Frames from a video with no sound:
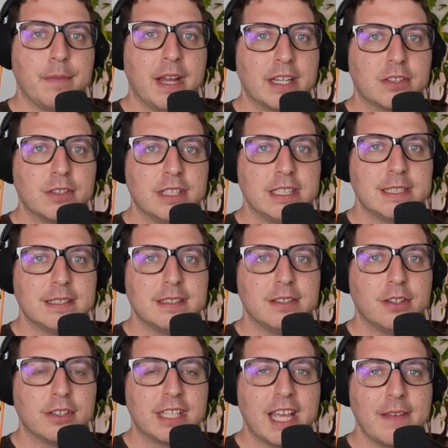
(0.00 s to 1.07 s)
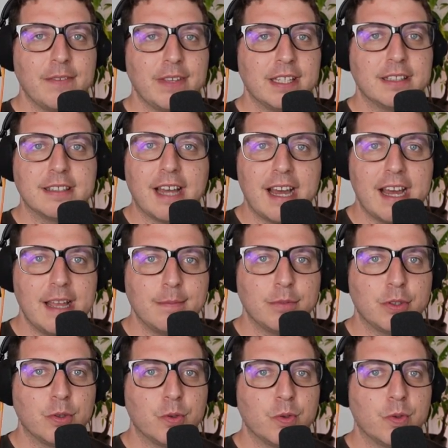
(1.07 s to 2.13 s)
actually not having time
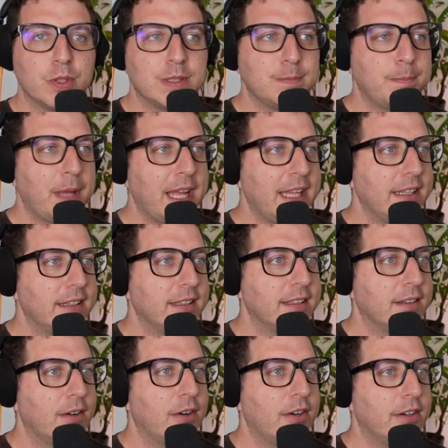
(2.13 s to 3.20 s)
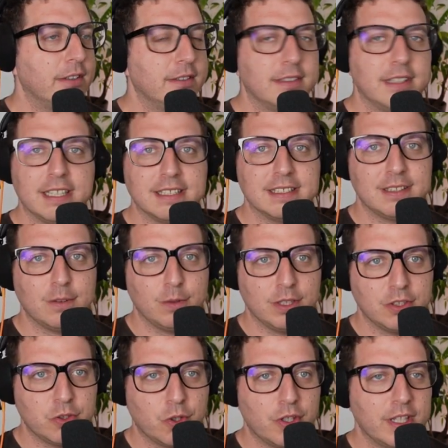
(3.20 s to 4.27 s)
to spend on things you
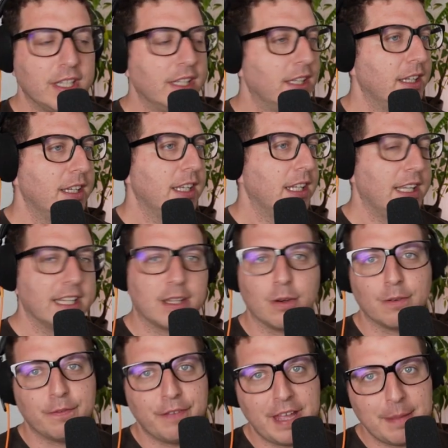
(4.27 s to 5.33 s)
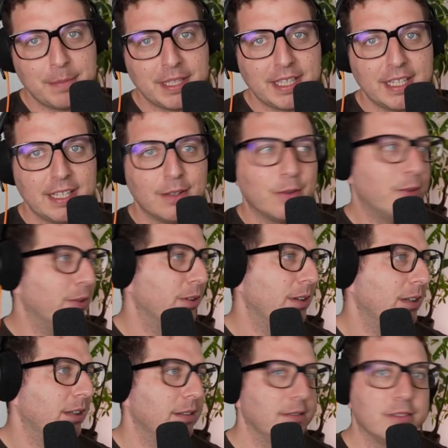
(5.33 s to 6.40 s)
enjoy, like your family or
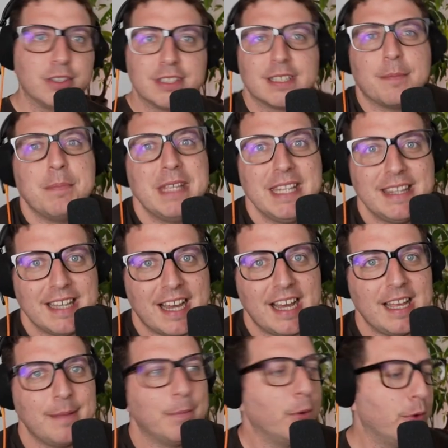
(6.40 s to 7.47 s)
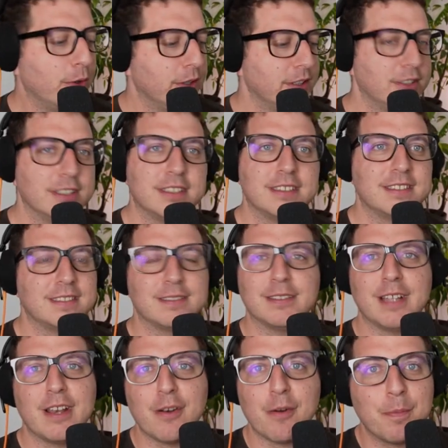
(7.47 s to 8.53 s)
just a me time or just, you
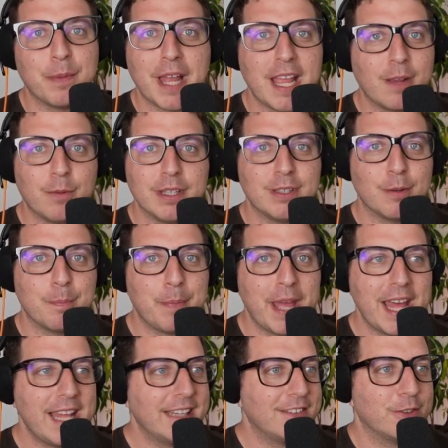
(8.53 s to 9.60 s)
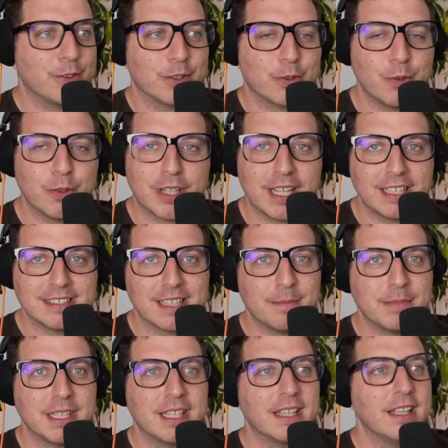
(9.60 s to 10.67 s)
know, playing with your pet or cooking
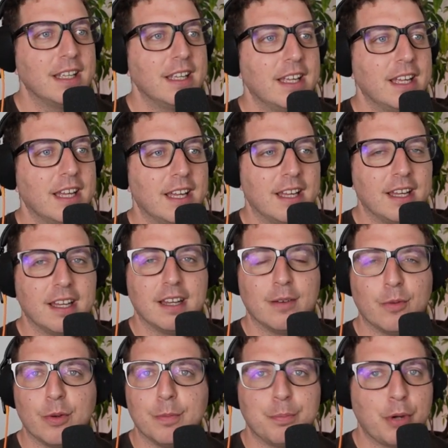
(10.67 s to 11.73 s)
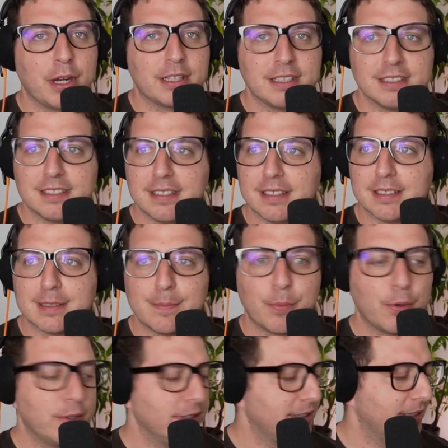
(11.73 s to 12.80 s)
something or practicing
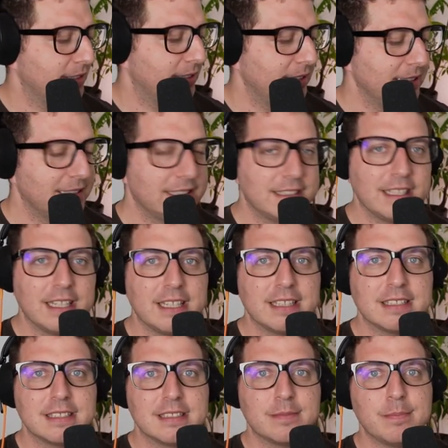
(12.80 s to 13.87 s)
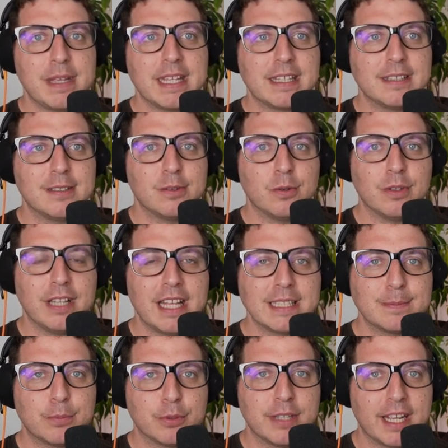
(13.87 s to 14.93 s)
sports, these things makes you less
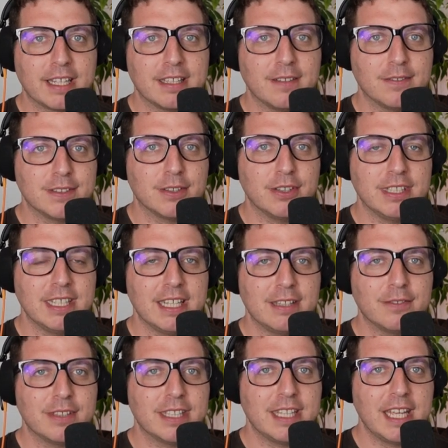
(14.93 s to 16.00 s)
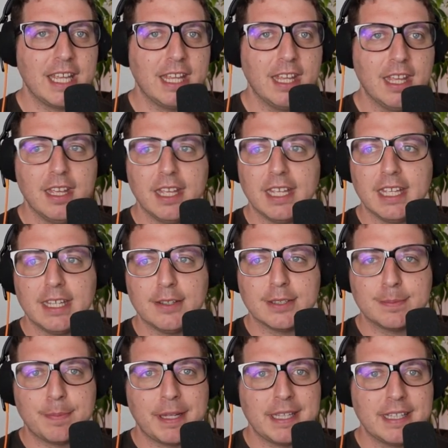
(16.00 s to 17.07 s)
productive. So in the end of the day, you
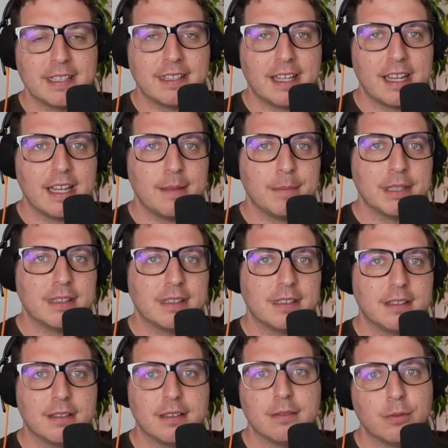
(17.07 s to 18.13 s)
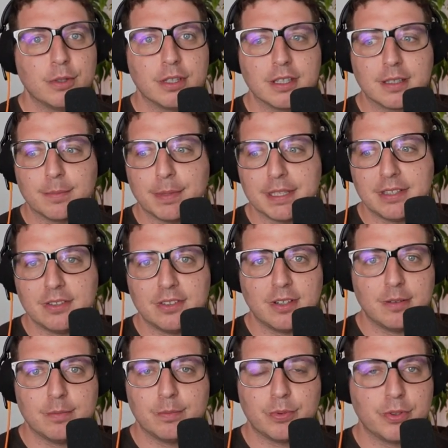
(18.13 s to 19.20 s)
spend the time at the work, but you
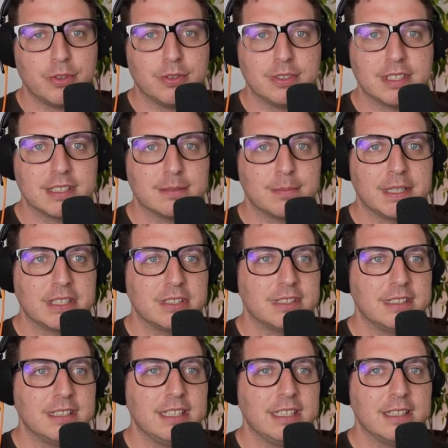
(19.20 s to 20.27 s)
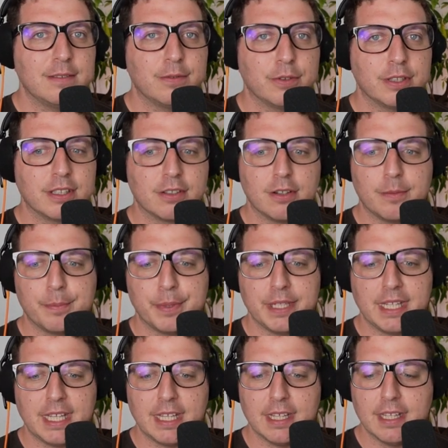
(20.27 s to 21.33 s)
don't produce as much as needed for the
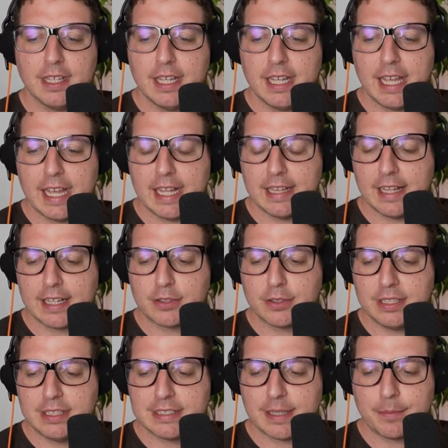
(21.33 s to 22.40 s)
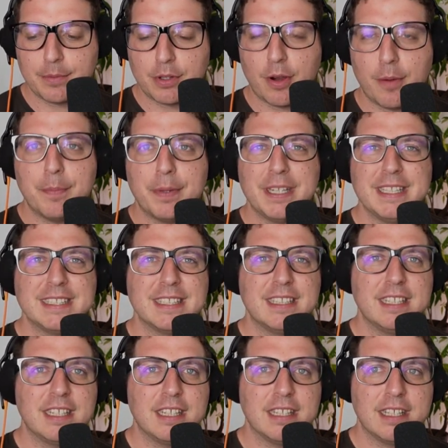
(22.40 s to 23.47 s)
company. And actually, right. Some companies, I
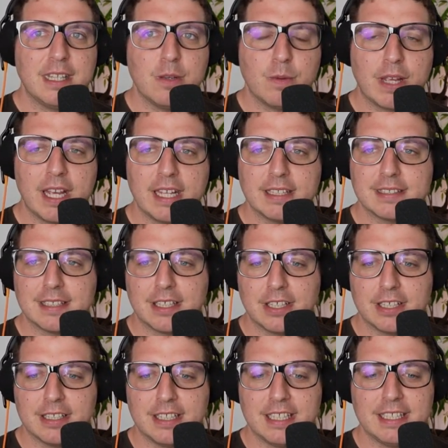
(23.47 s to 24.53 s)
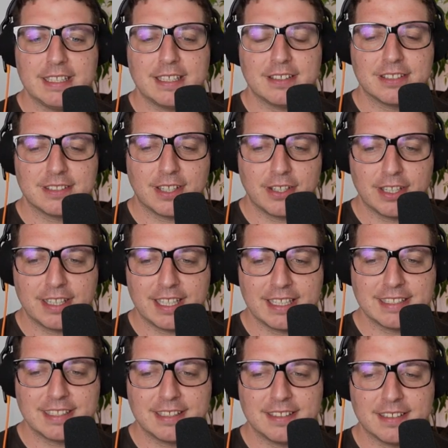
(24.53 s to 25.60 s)
think in the UK, started
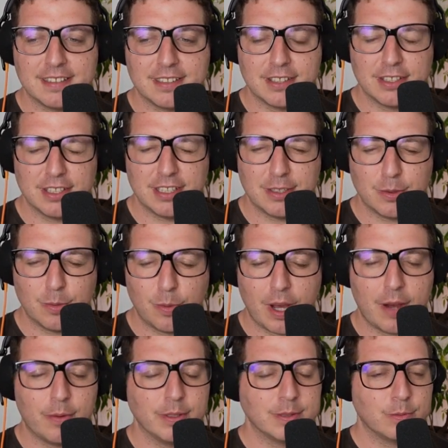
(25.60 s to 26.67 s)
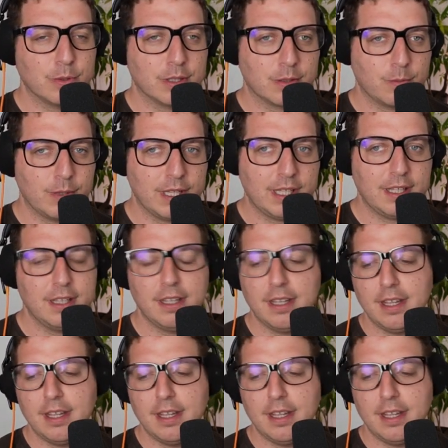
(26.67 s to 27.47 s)
testing the 32 hours work week.